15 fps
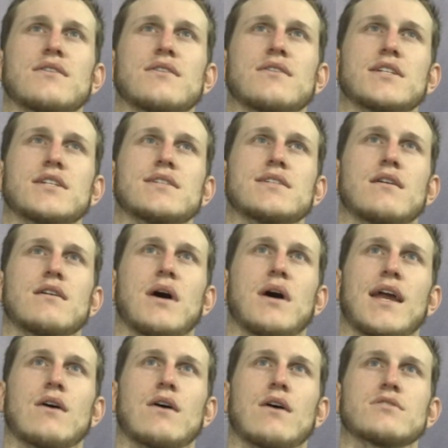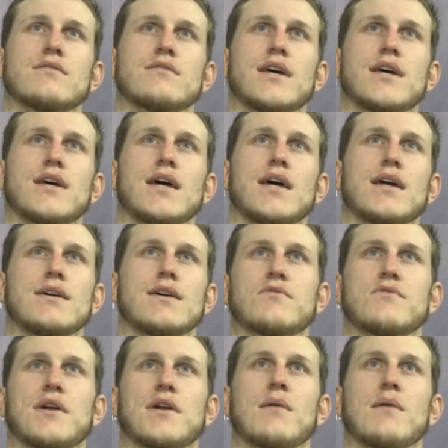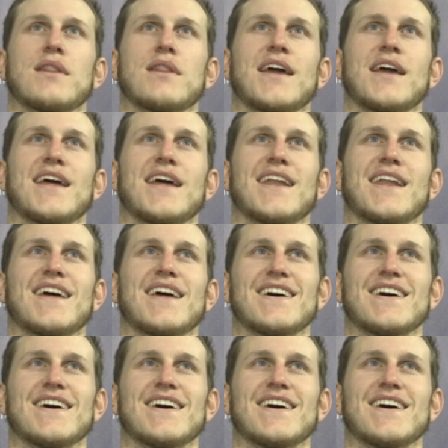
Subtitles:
so I just sit on my couch all day if we're not playing,